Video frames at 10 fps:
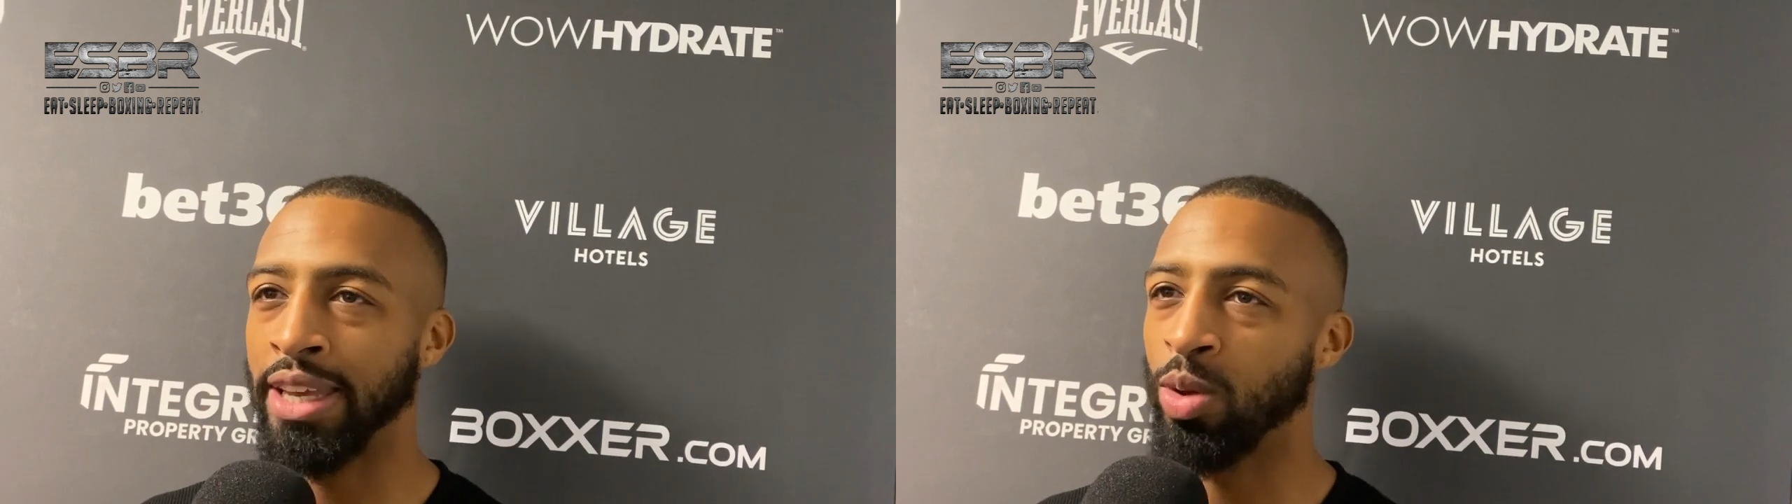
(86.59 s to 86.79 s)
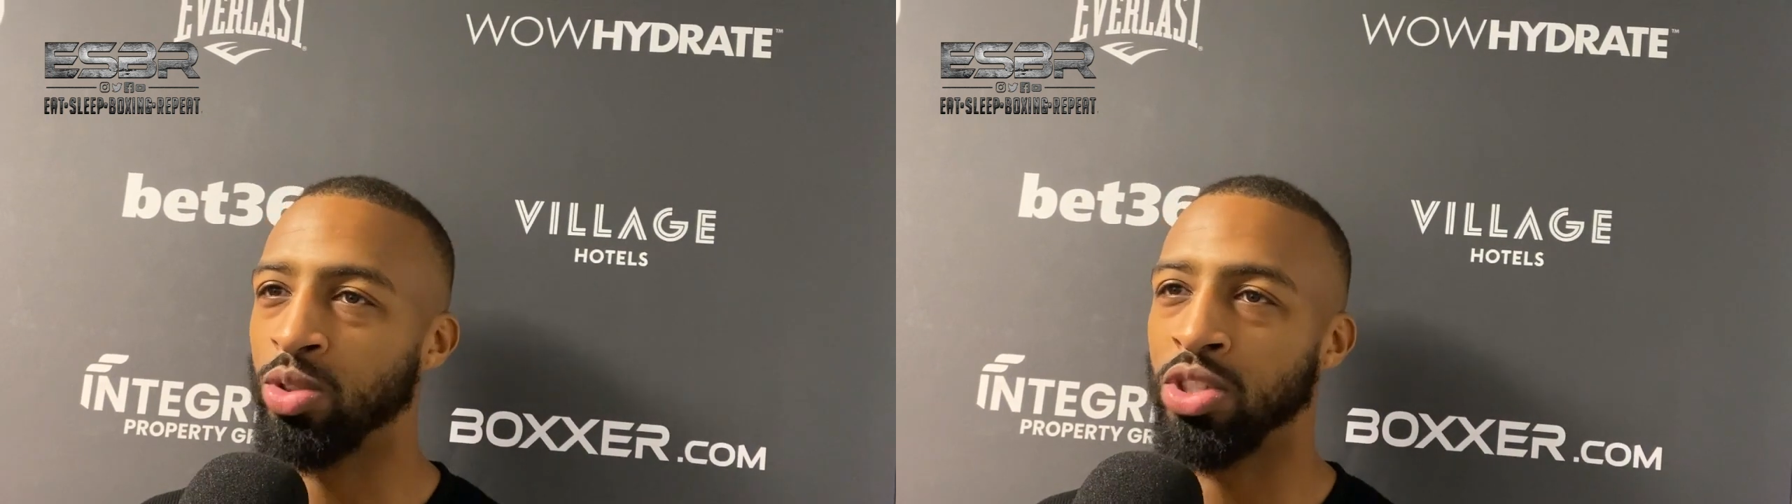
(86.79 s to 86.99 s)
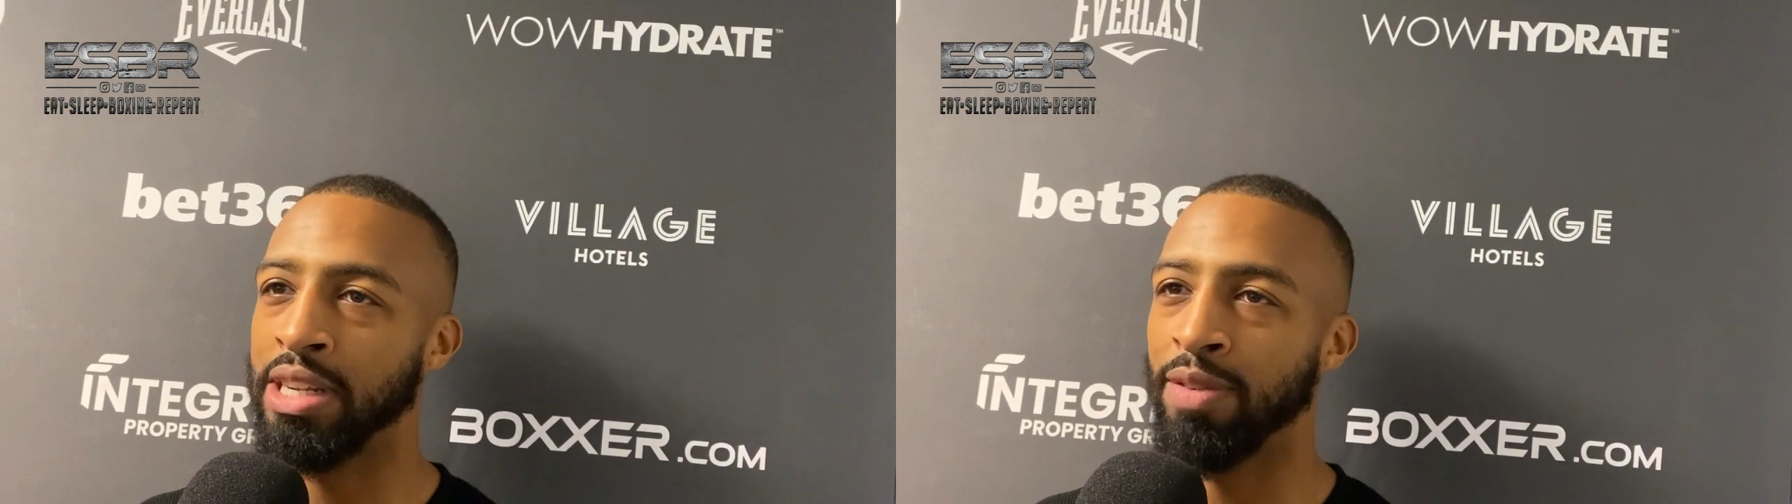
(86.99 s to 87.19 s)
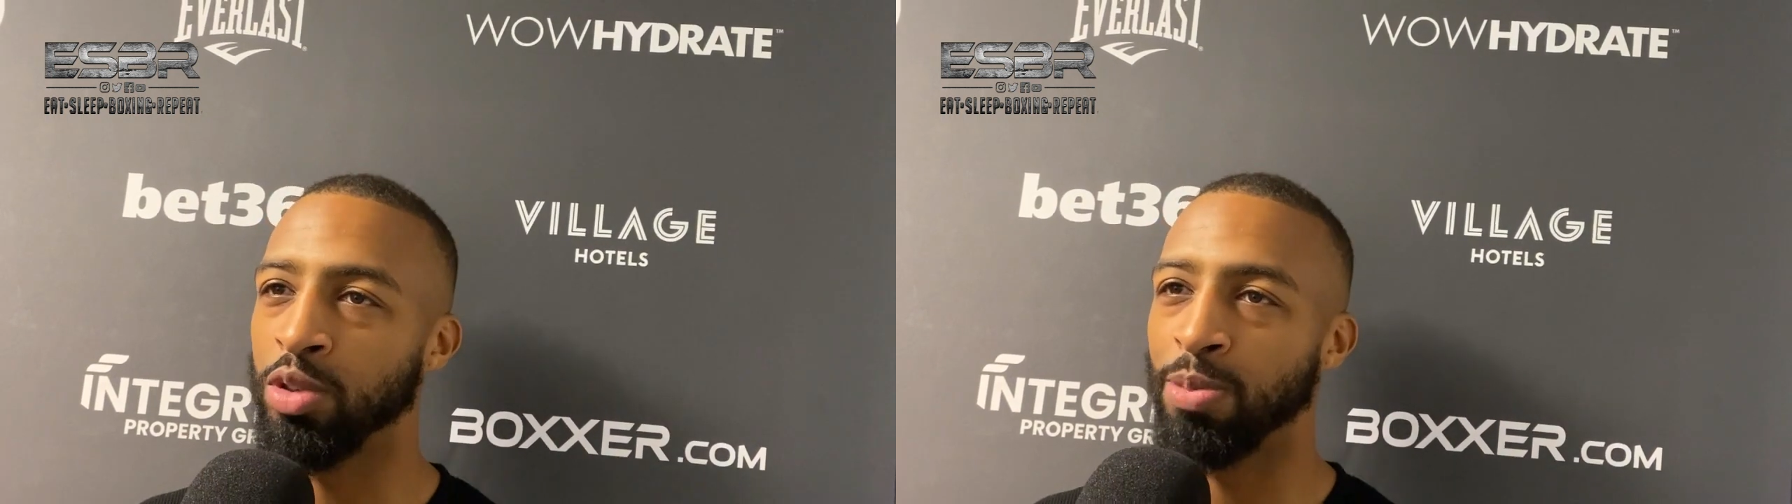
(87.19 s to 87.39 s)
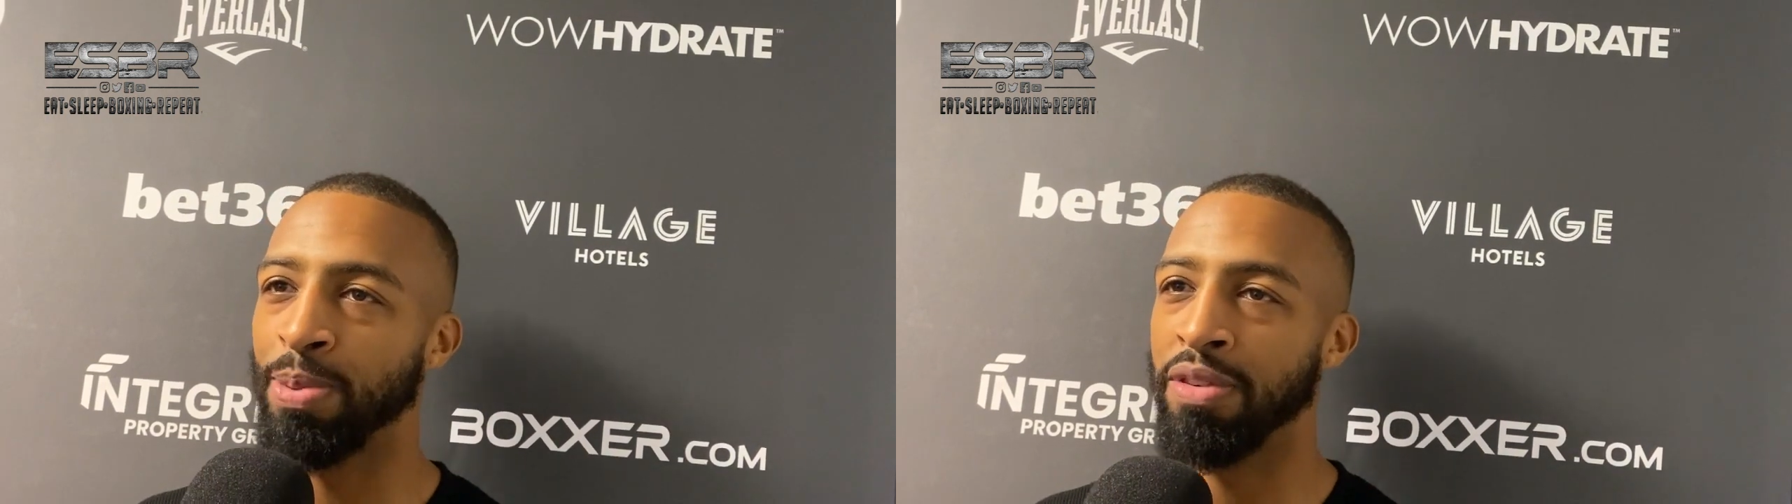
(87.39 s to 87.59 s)
he was just
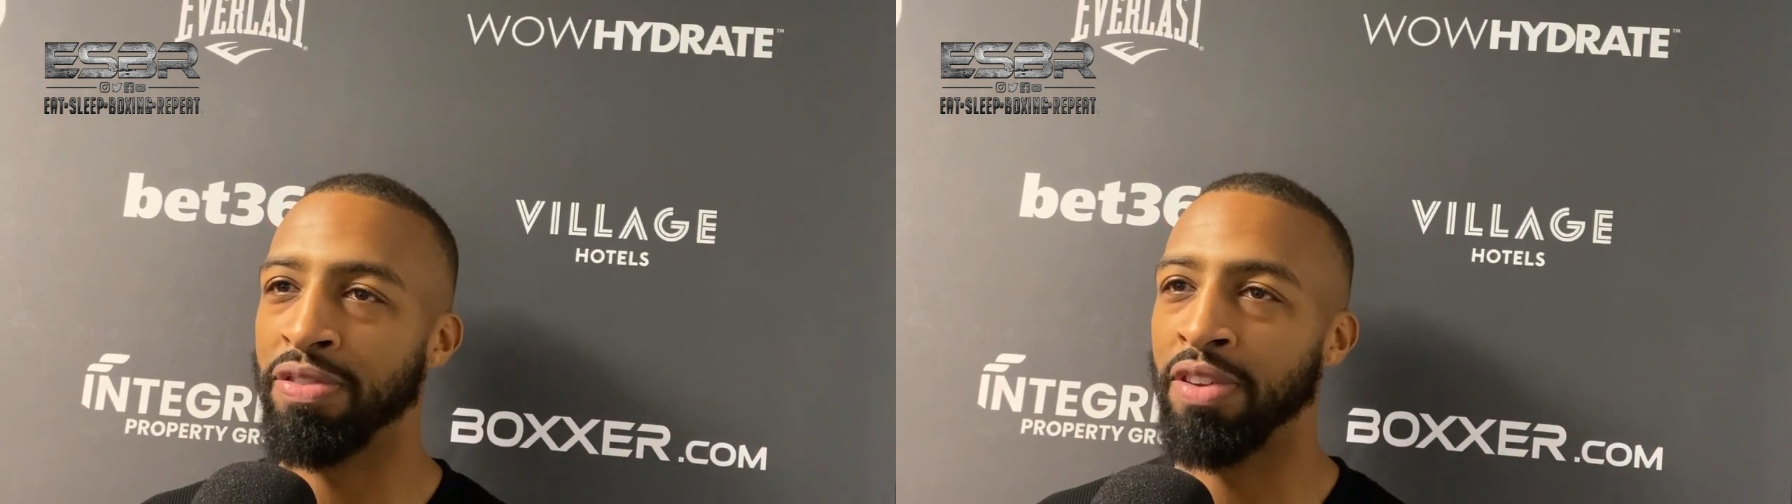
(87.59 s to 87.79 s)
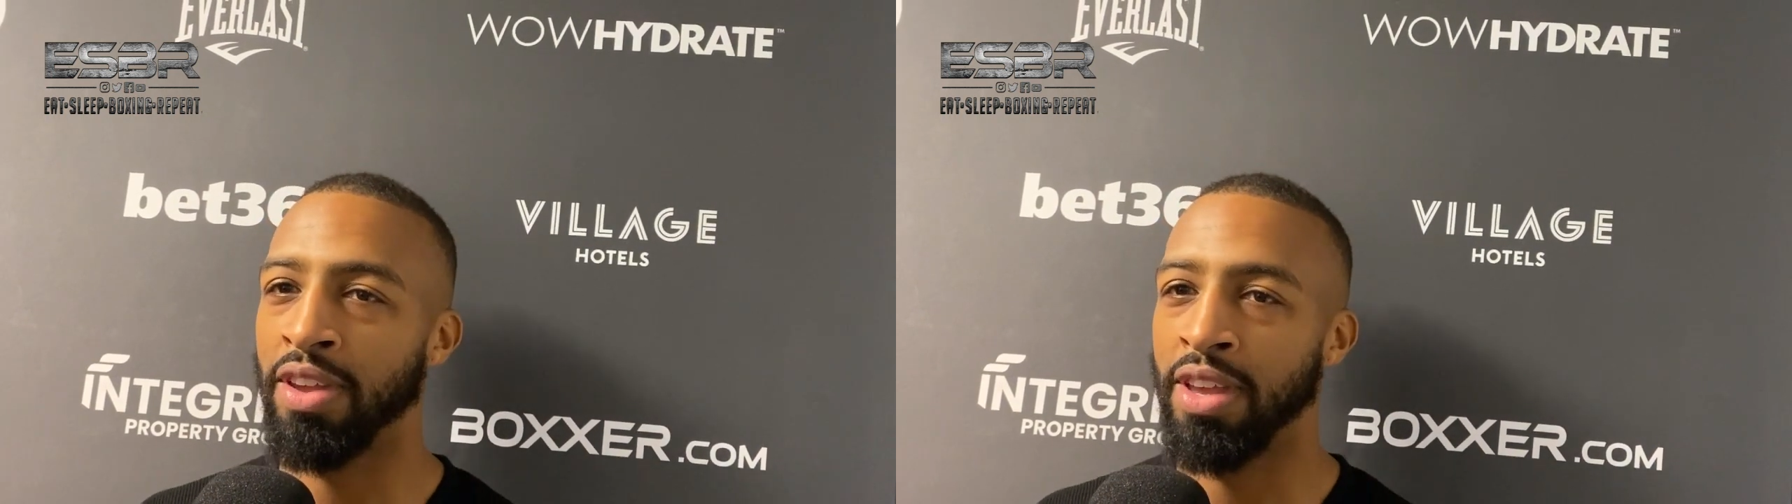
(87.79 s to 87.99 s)
levels above.